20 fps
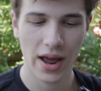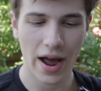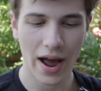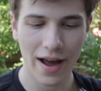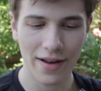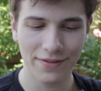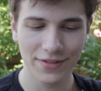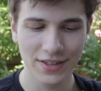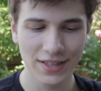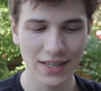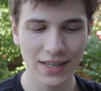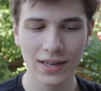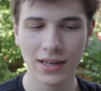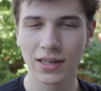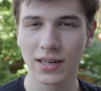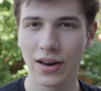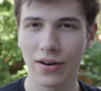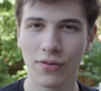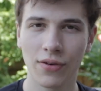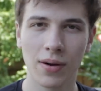I've
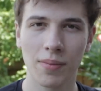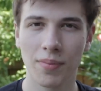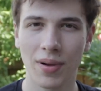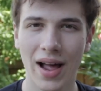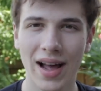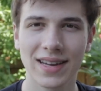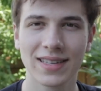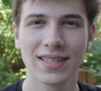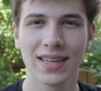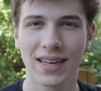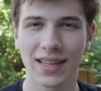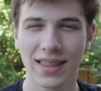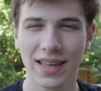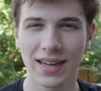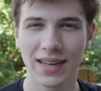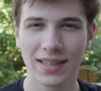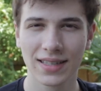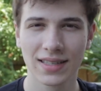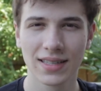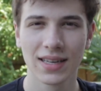seen different plastic
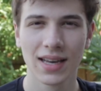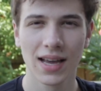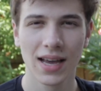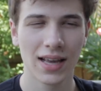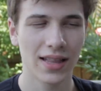things